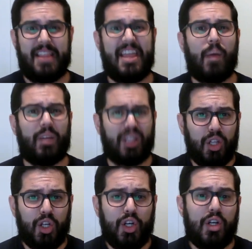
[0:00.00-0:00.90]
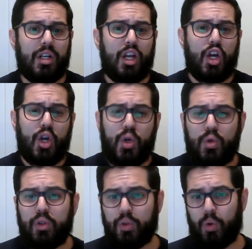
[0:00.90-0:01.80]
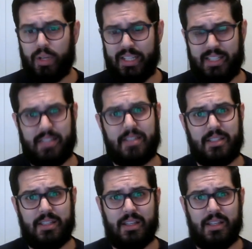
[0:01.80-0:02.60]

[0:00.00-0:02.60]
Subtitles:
that we learn who the Lord is.